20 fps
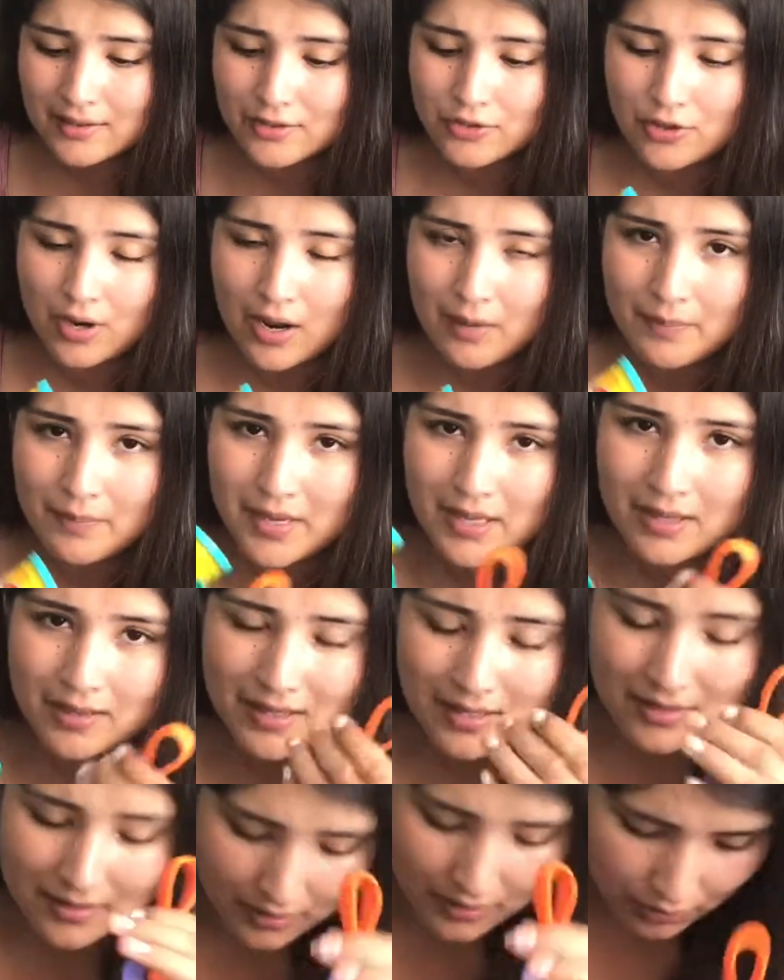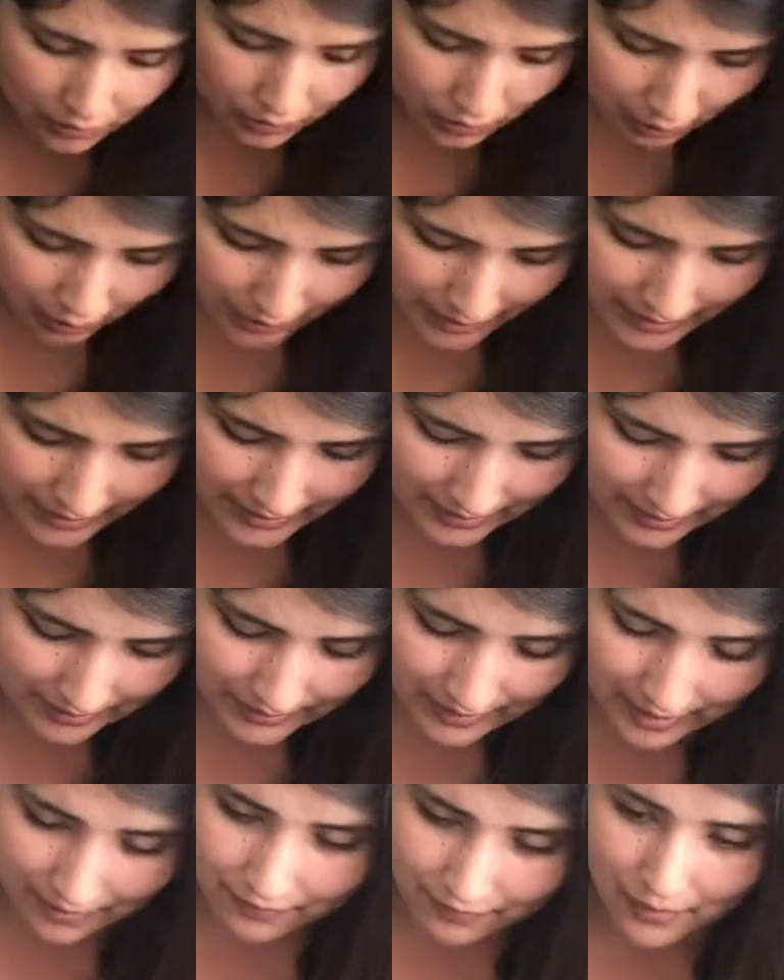dropping these little
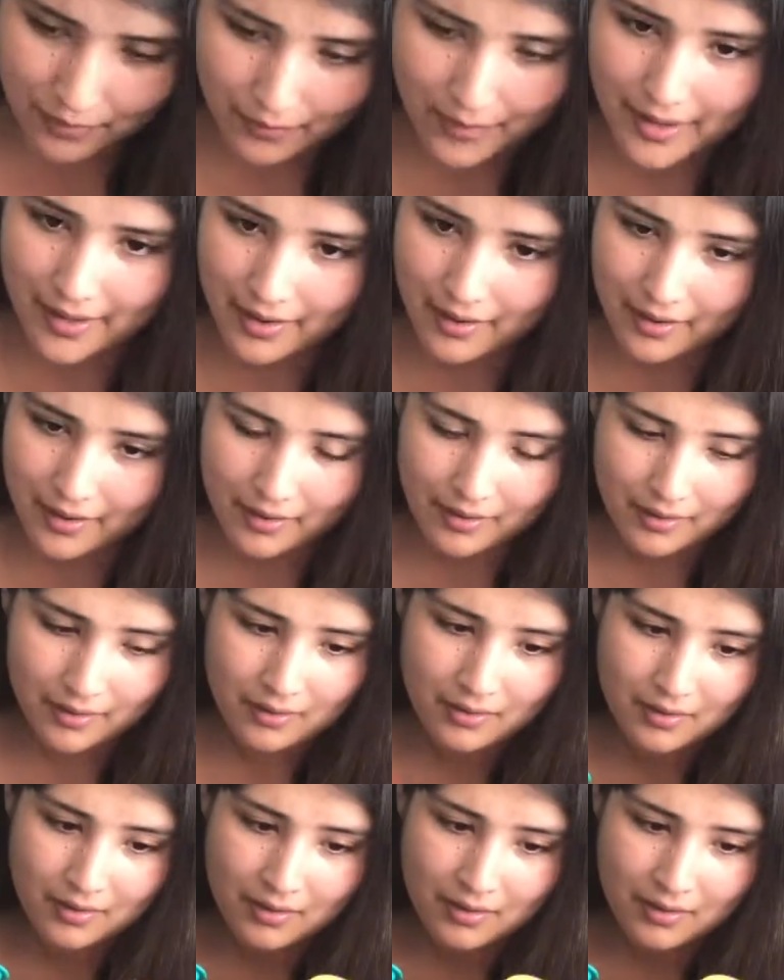toys everywhere,